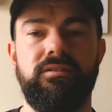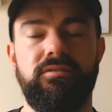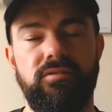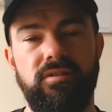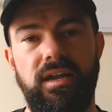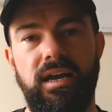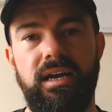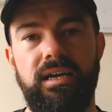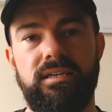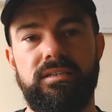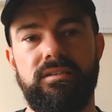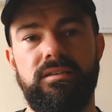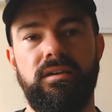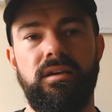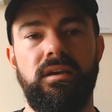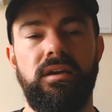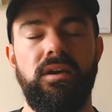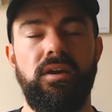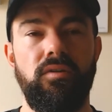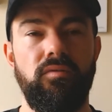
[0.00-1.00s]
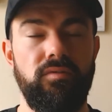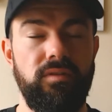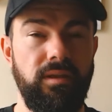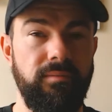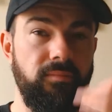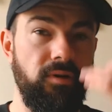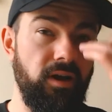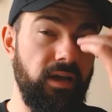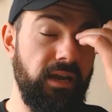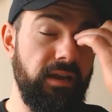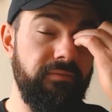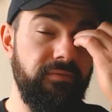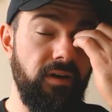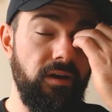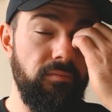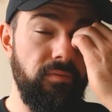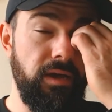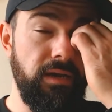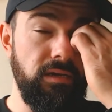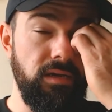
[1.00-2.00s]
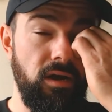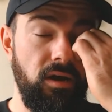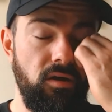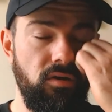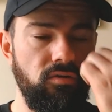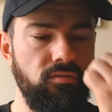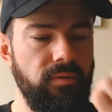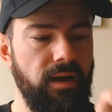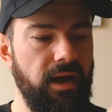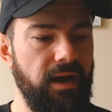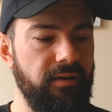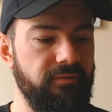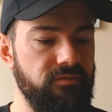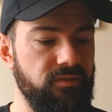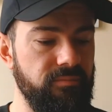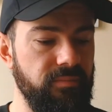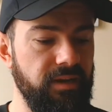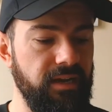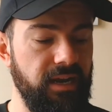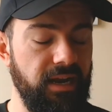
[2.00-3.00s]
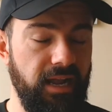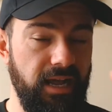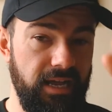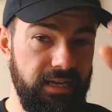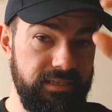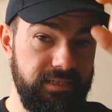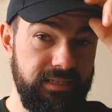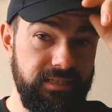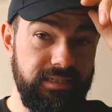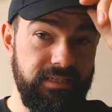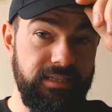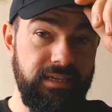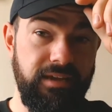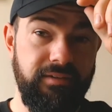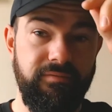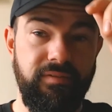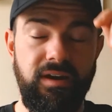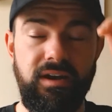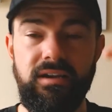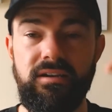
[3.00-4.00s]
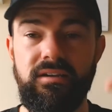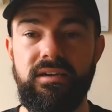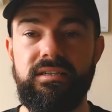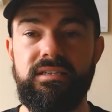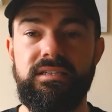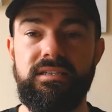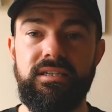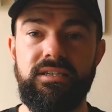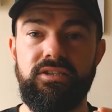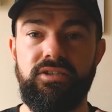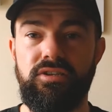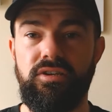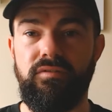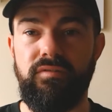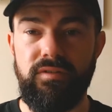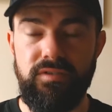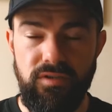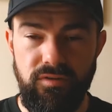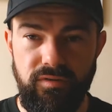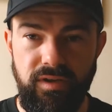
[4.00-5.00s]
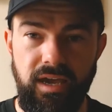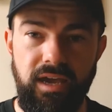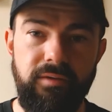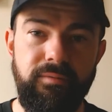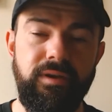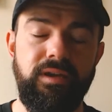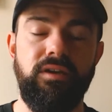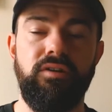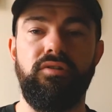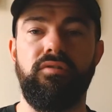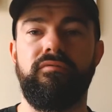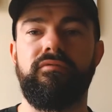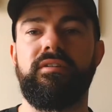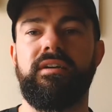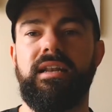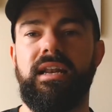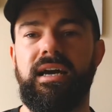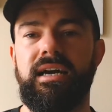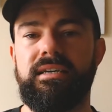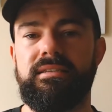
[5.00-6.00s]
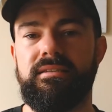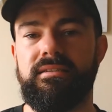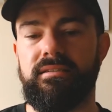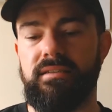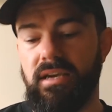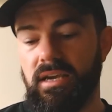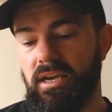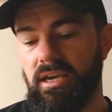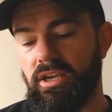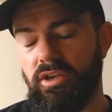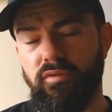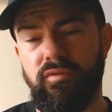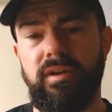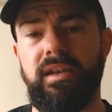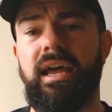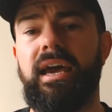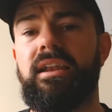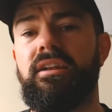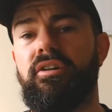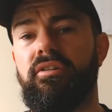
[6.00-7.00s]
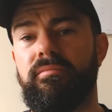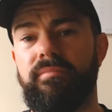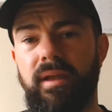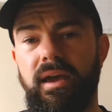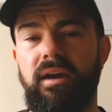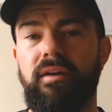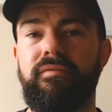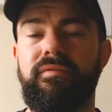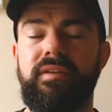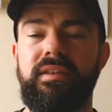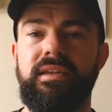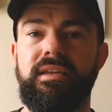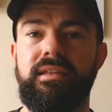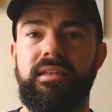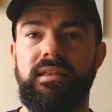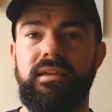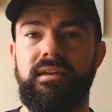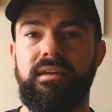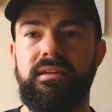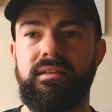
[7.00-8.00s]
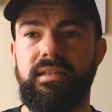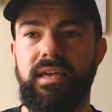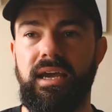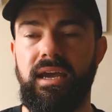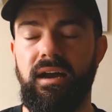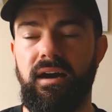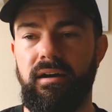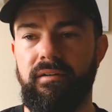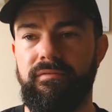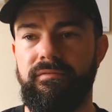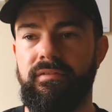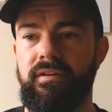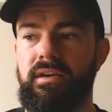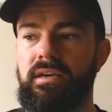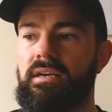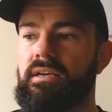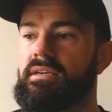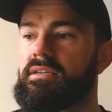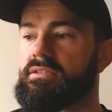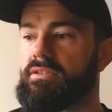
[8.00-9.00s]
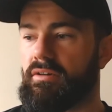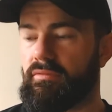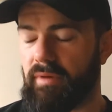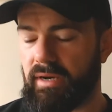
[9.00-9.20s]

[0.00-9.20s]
asked, would they mind if I went home after my classes? And they very nicely said, you know, it's okay. We can cover the classes. You can head home now if you need the day off. So I went